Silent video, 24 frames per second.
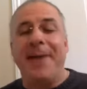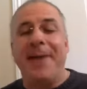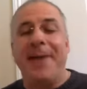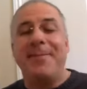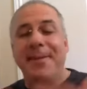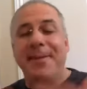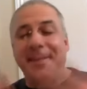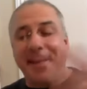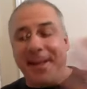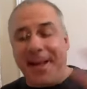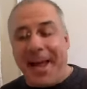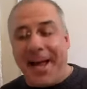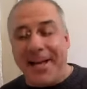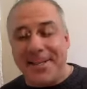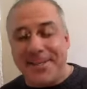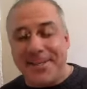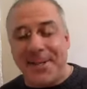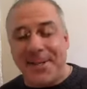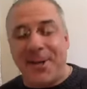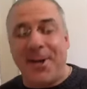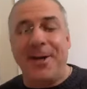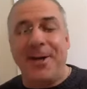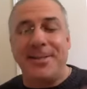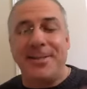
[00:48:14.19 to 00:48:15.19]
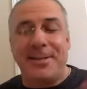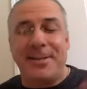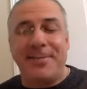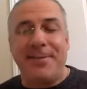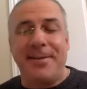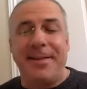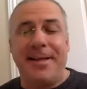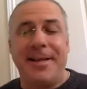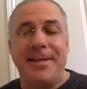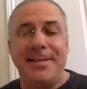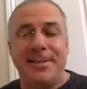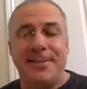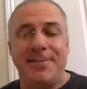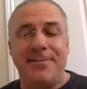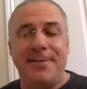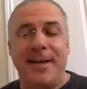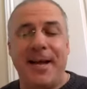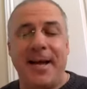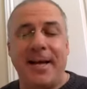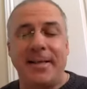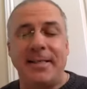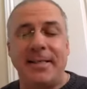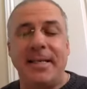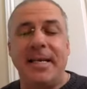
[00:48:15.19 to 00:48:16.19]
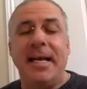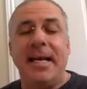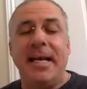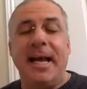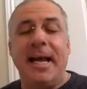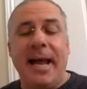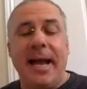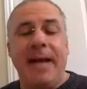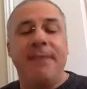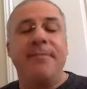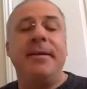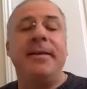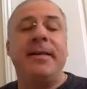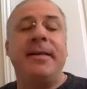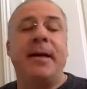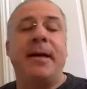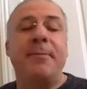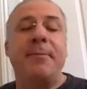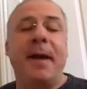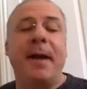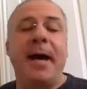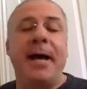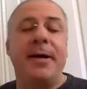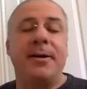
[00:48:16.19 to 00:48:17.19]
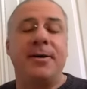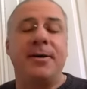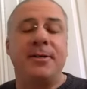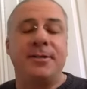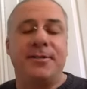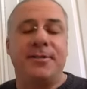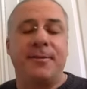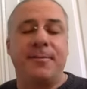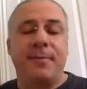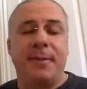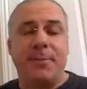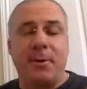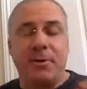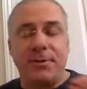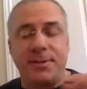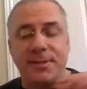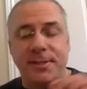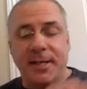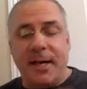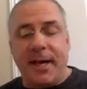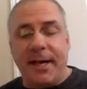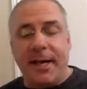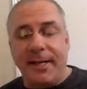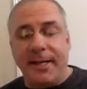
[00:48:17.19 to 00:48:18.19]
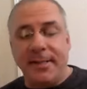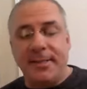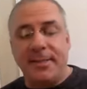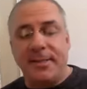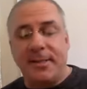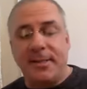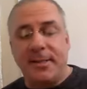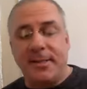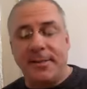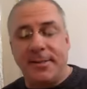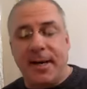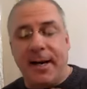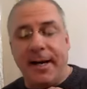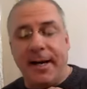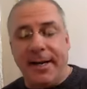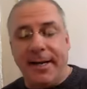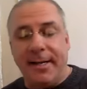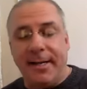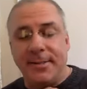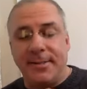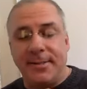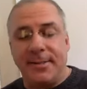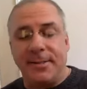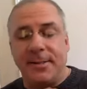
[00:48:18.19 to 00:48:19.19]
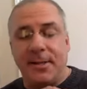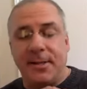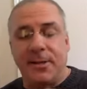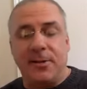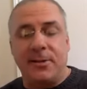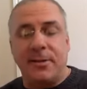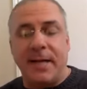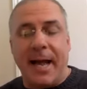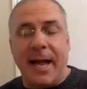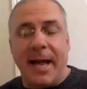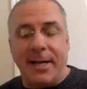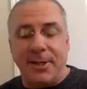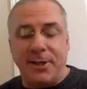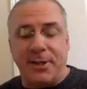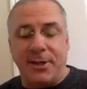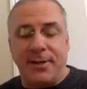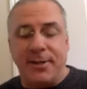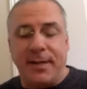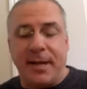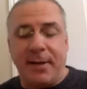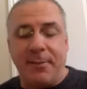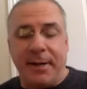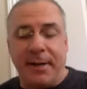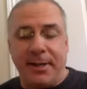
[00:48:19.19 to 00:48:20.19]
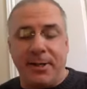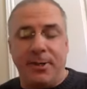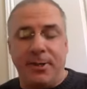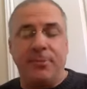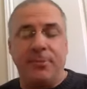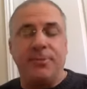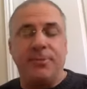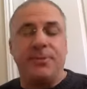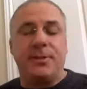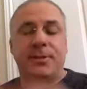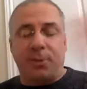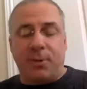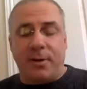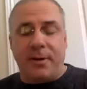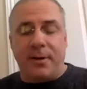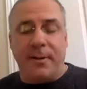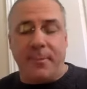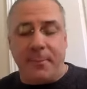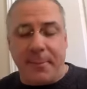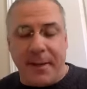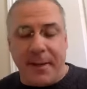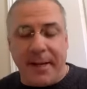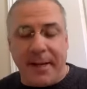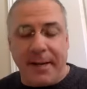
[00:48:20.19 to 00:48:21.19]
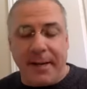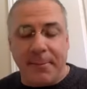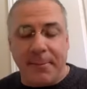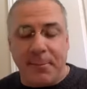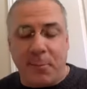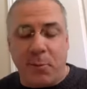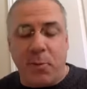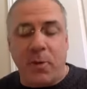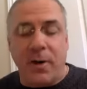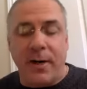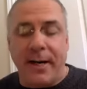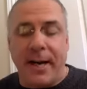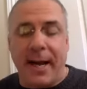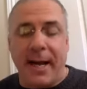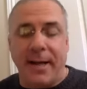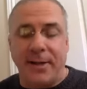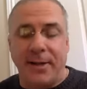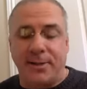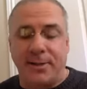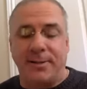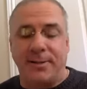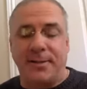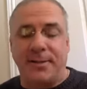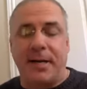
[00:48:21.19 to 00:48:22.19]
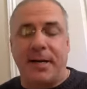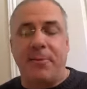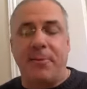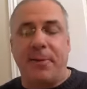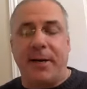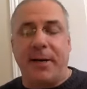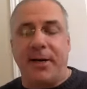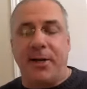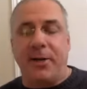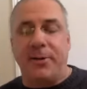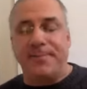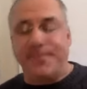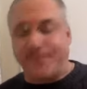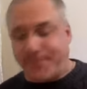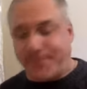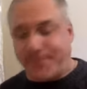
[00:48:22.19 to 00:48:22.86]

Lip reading: Everything has a cause, everything is effect, everything matters, from the most tiniest little action that we do to sort of the big important actions that we do.